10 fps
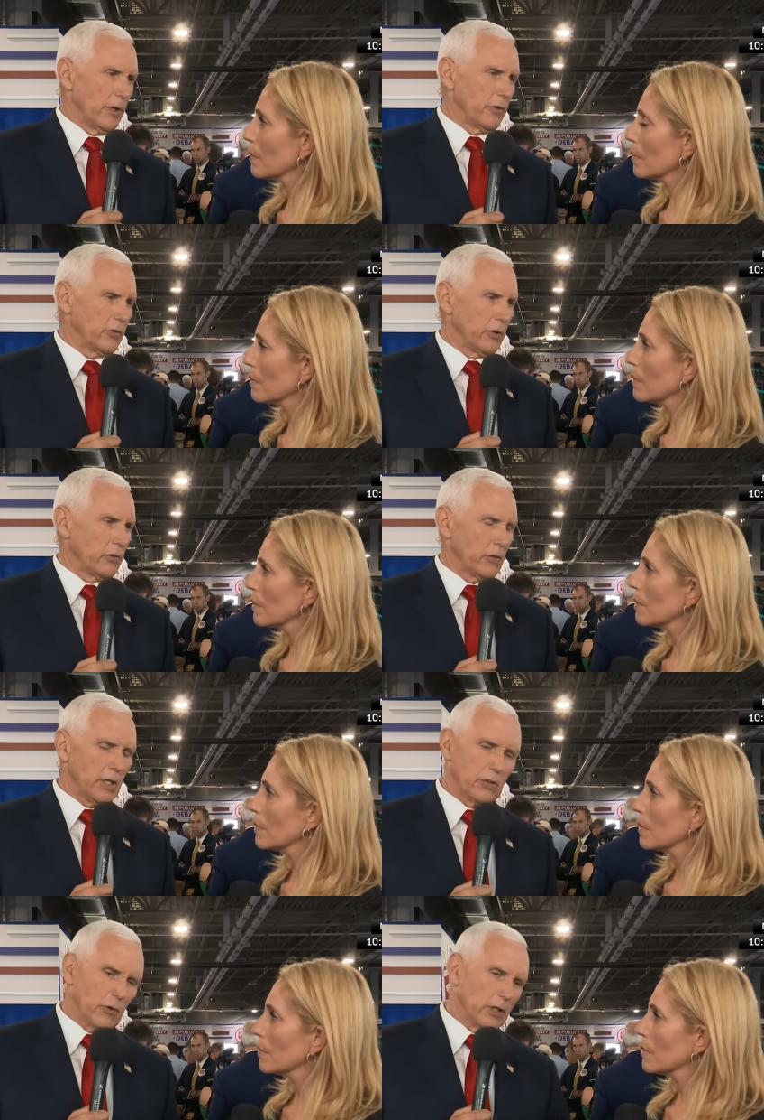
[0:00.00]
Speaker 1: others on
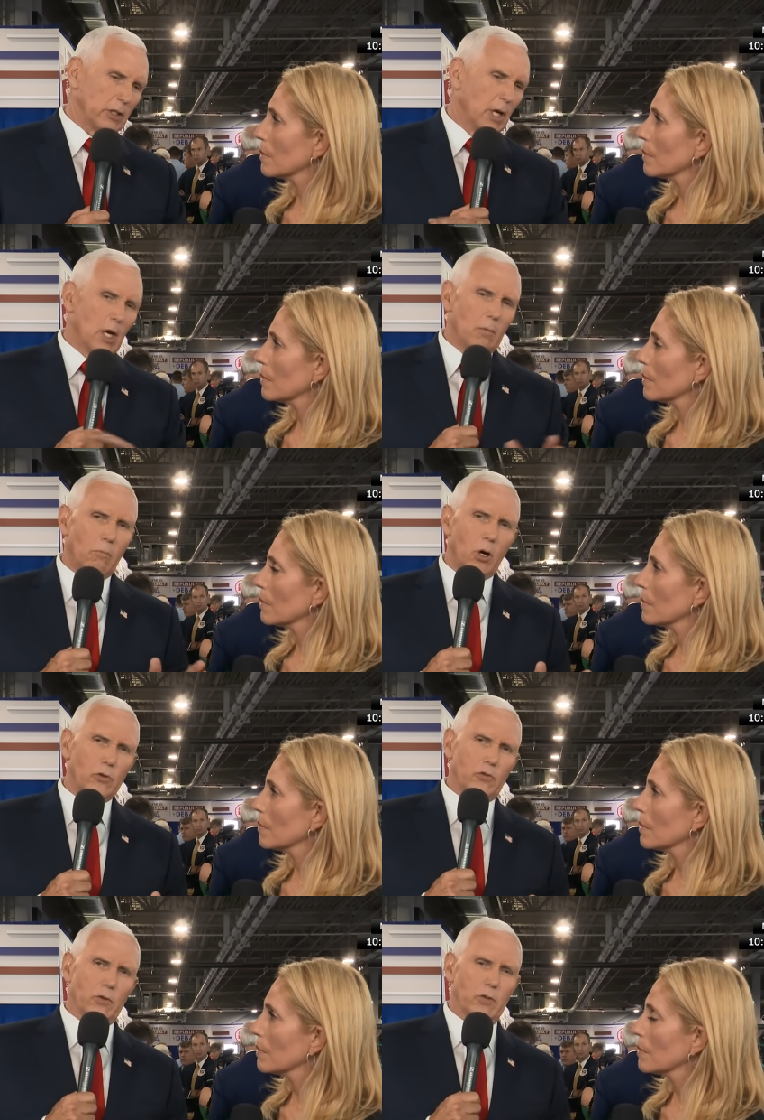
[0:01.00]
stage, frankly,
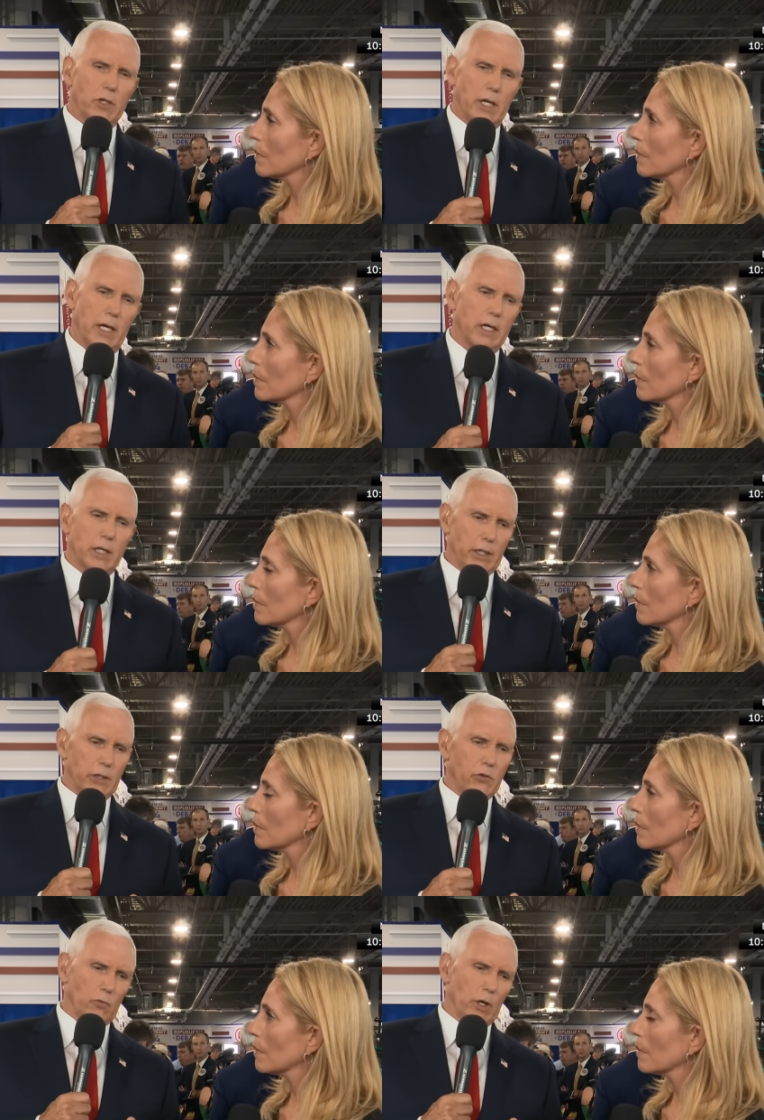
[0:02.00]
most of the
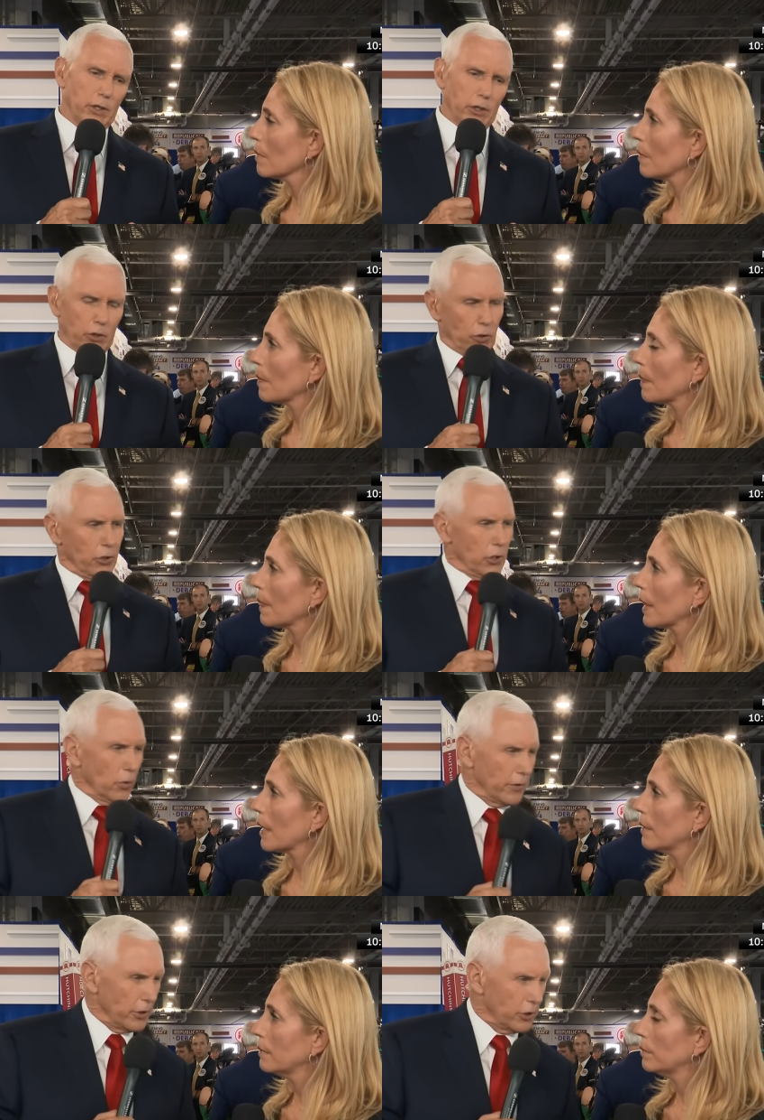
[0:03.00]
candidates running, including the
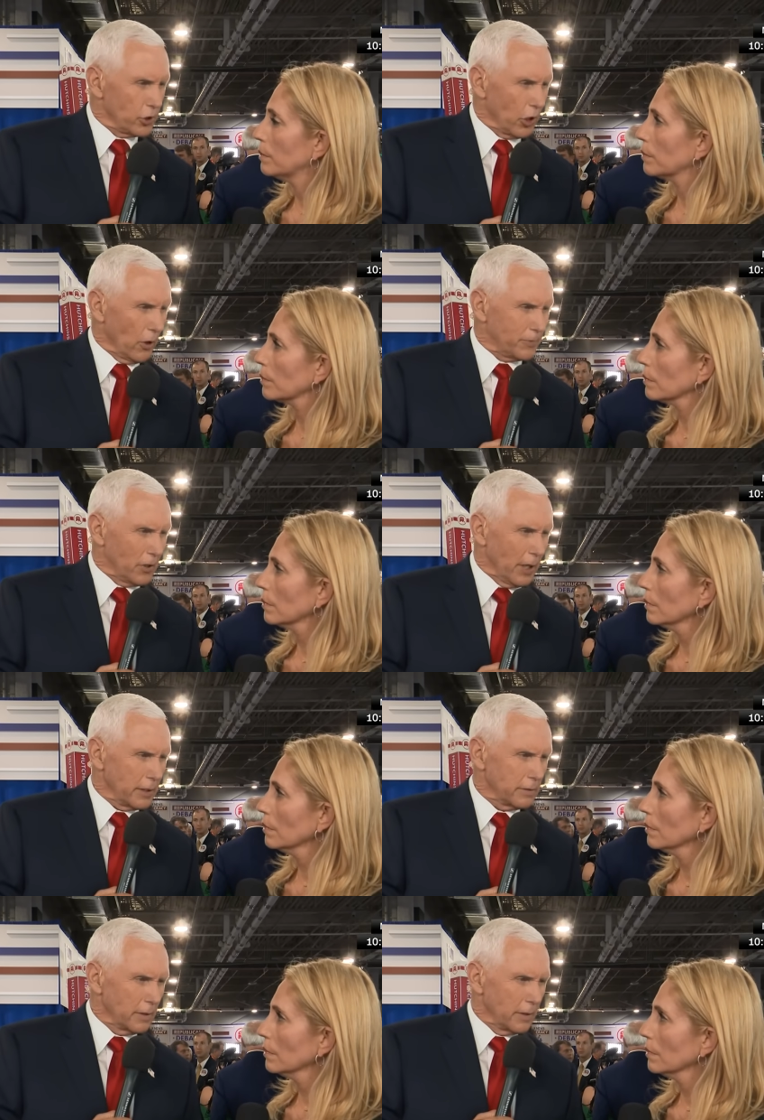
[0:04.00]
one that didn't show up tonight,
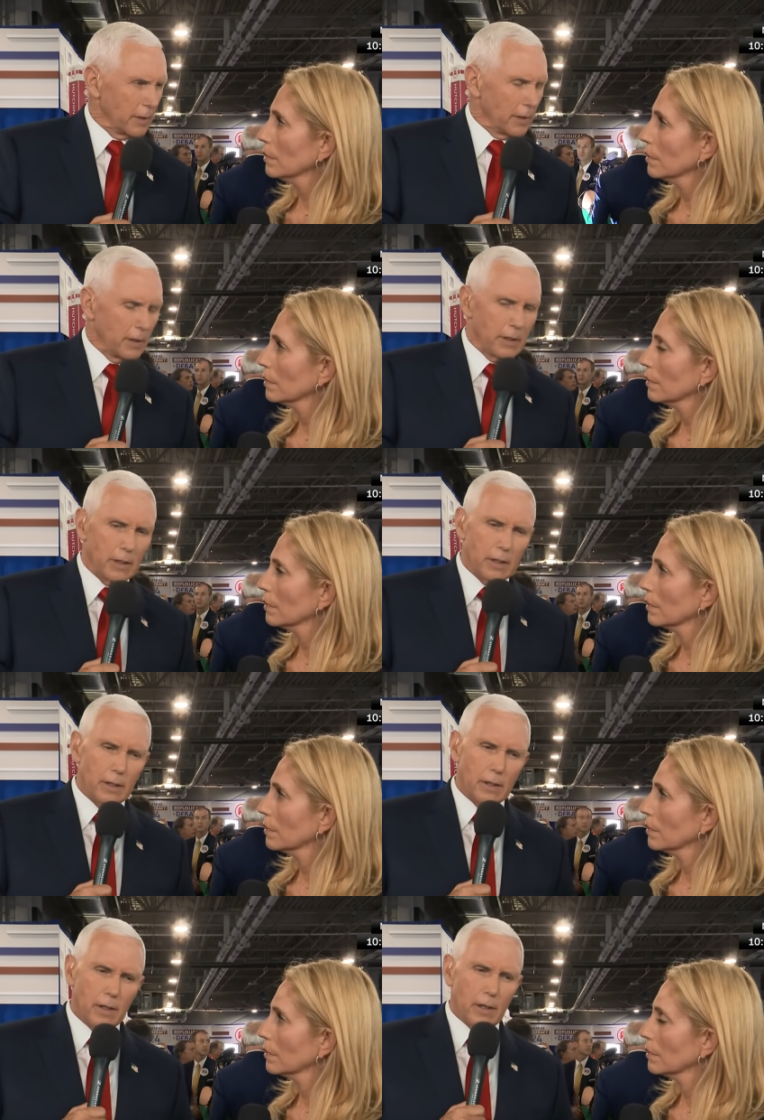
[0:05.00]

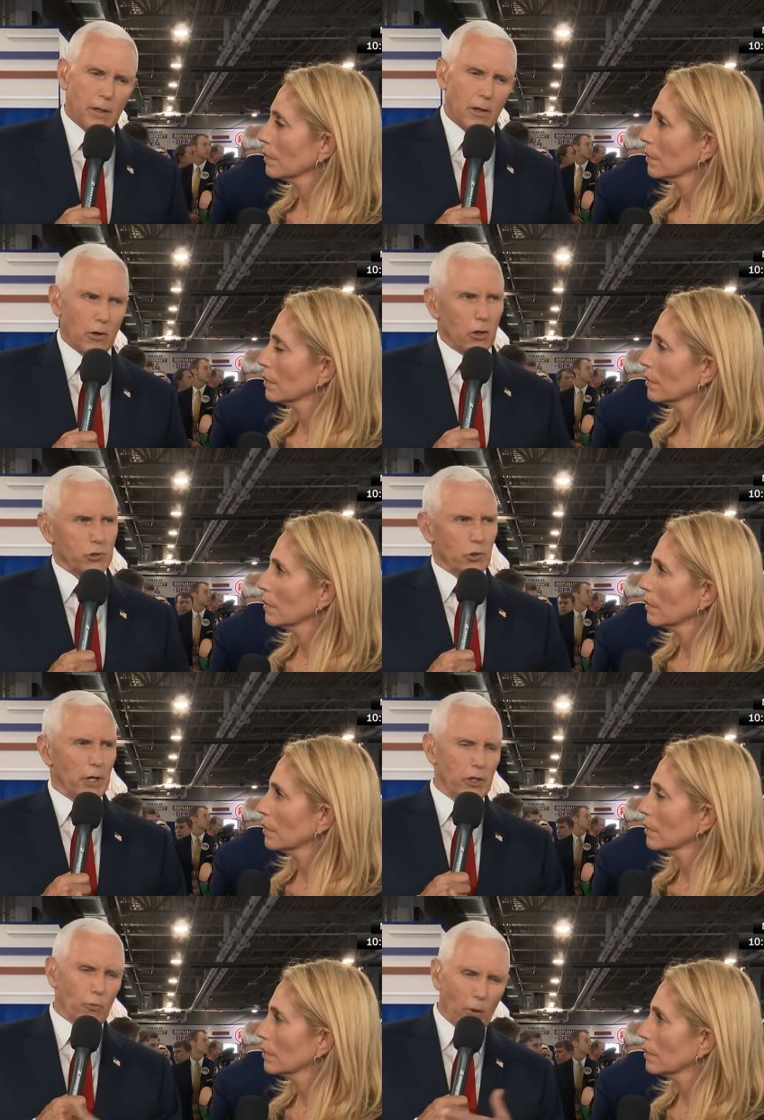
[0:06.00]
are all
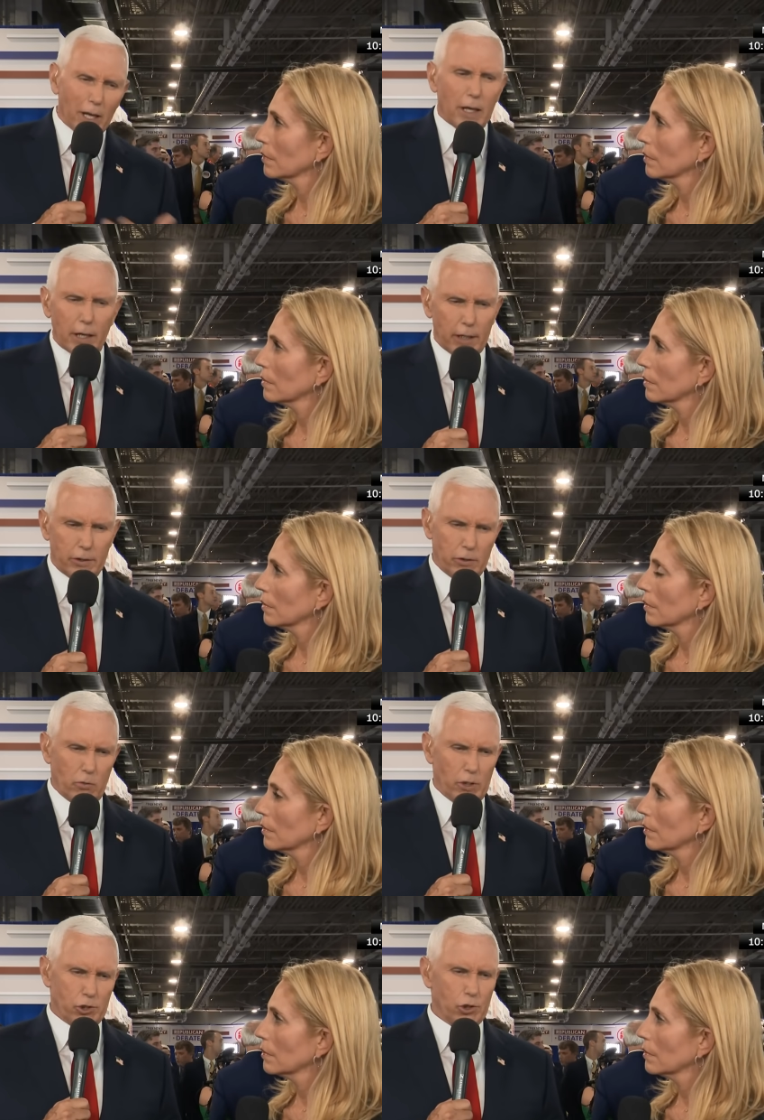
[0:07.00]
trying to relegate the
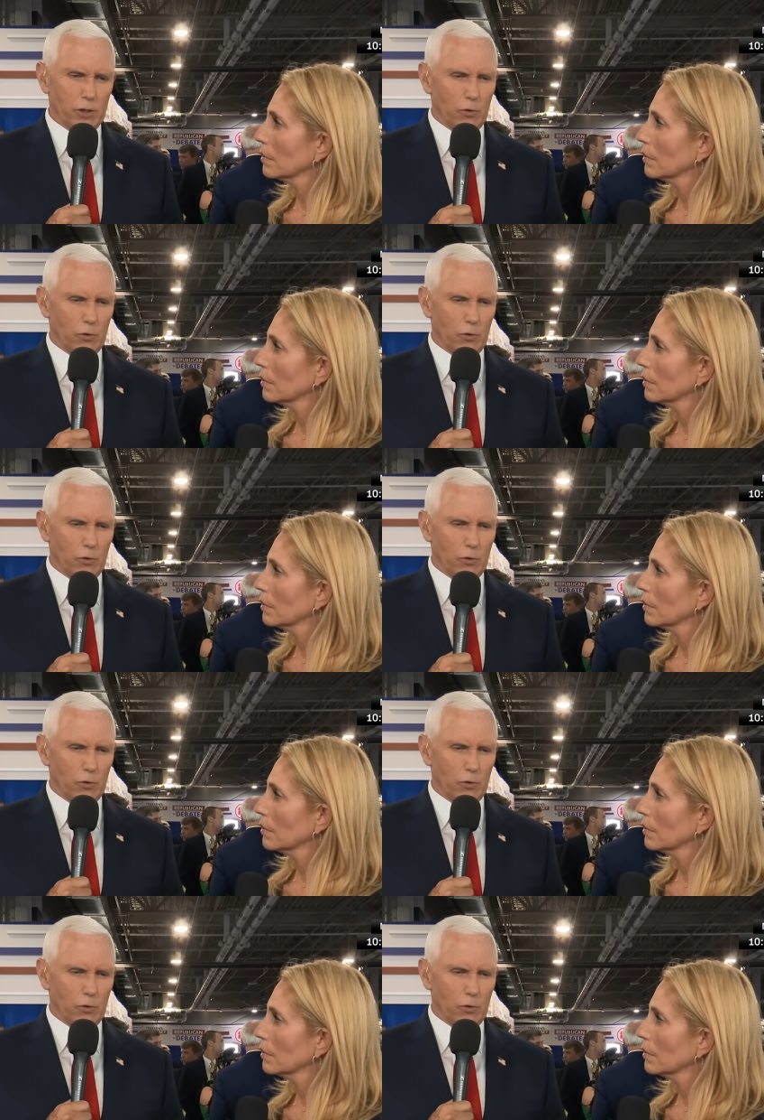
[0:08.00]
question of